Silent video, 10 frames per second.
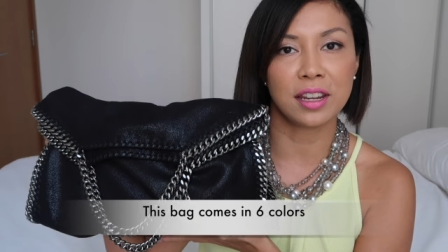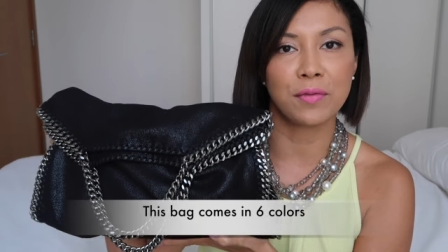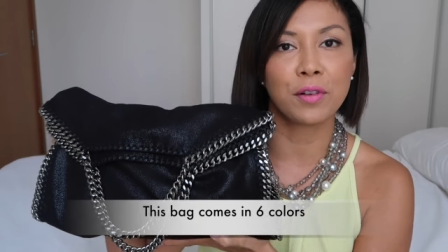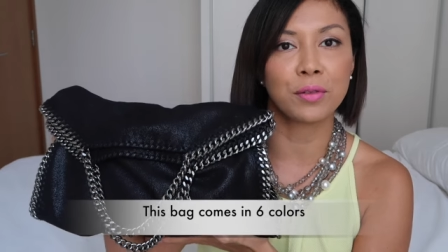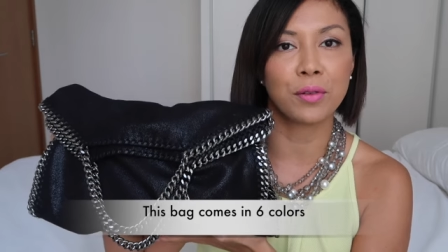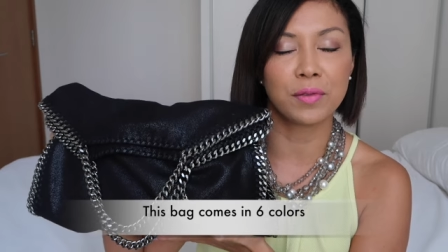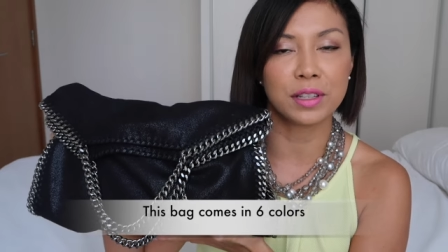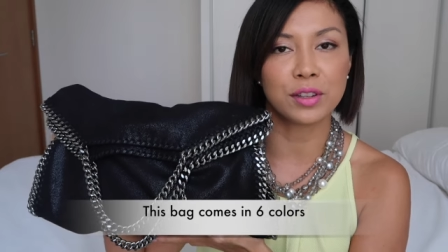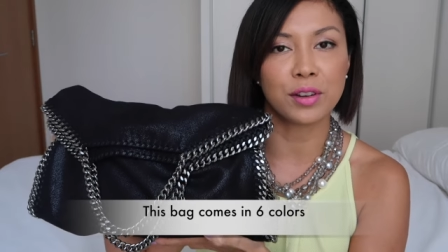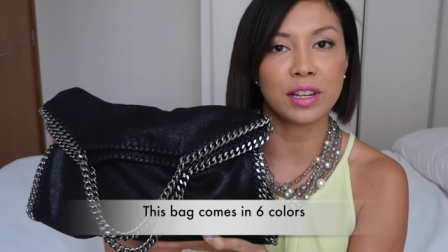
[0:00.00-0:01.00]
Deer Fold Over
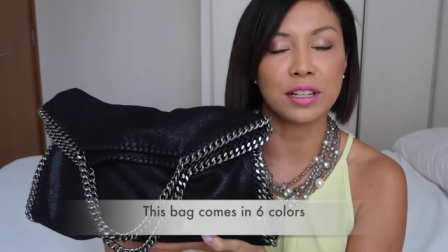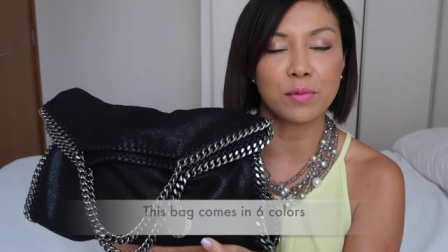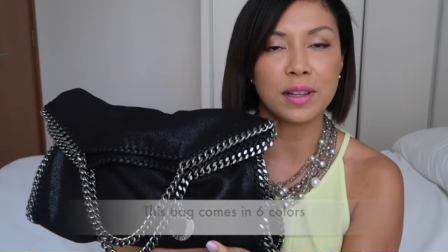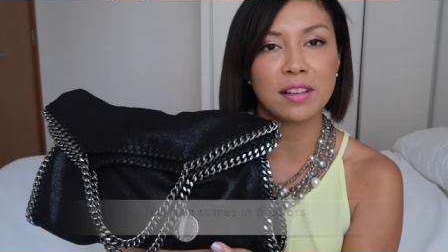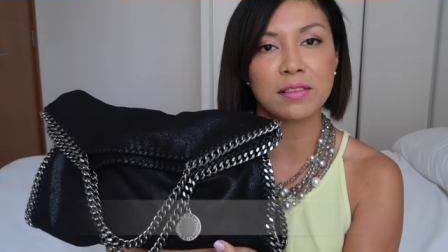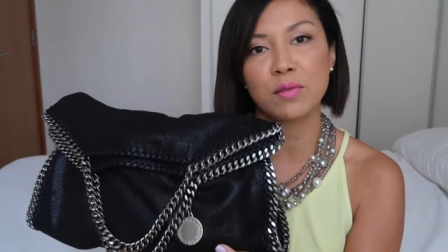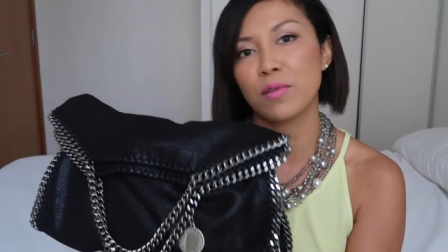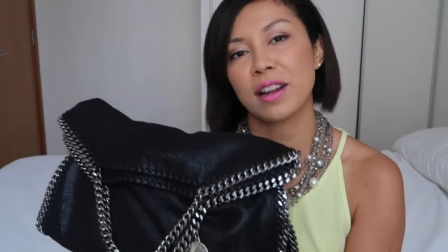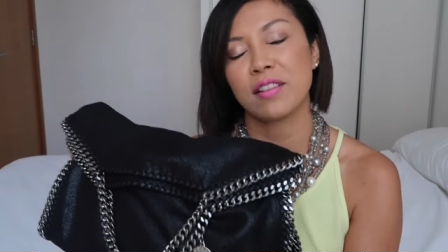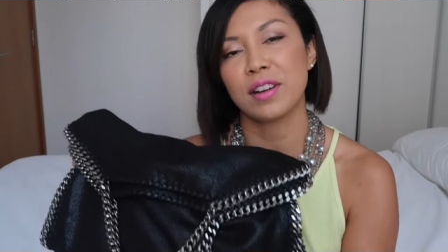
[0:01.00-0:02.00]
Tote is one thousand
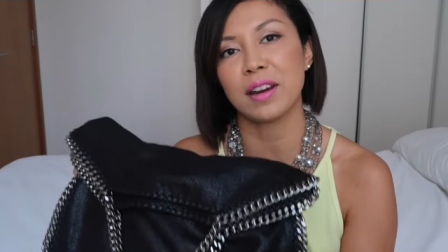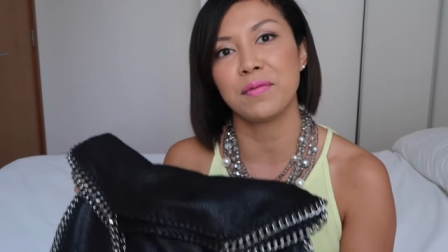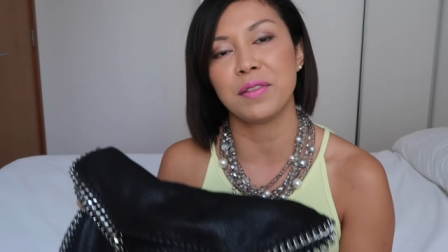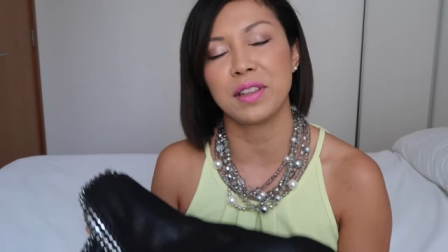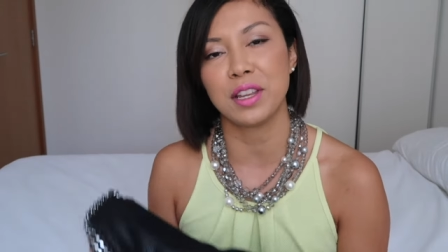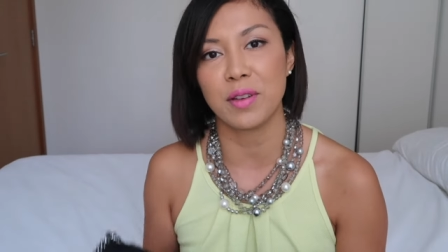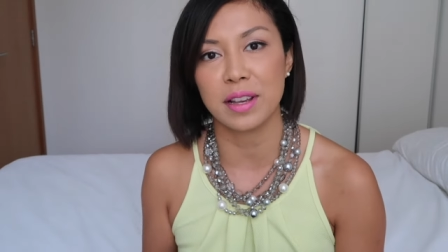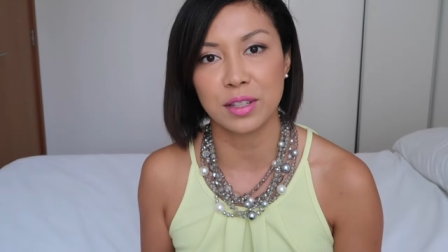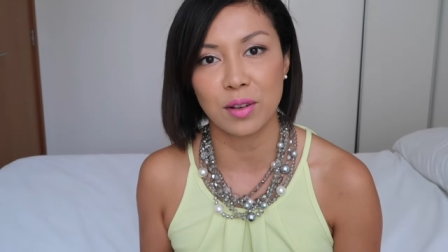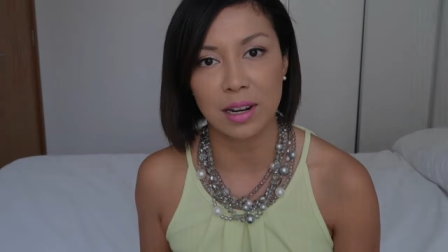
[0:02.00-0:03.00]
one hundred fifteen U
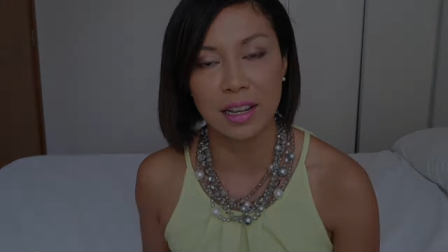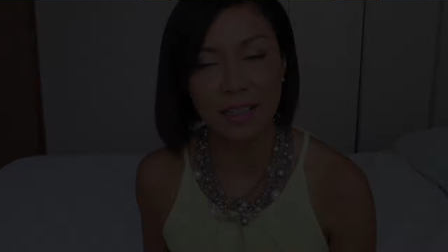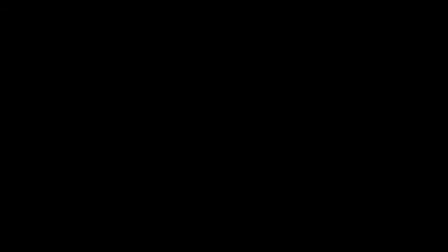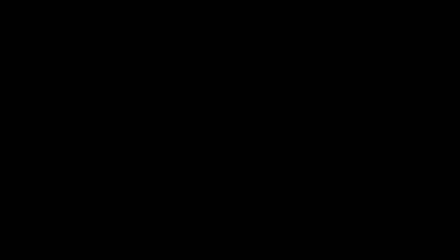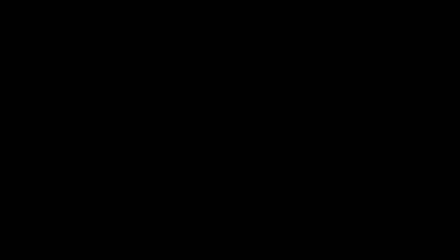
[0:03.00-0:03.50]
S dollars.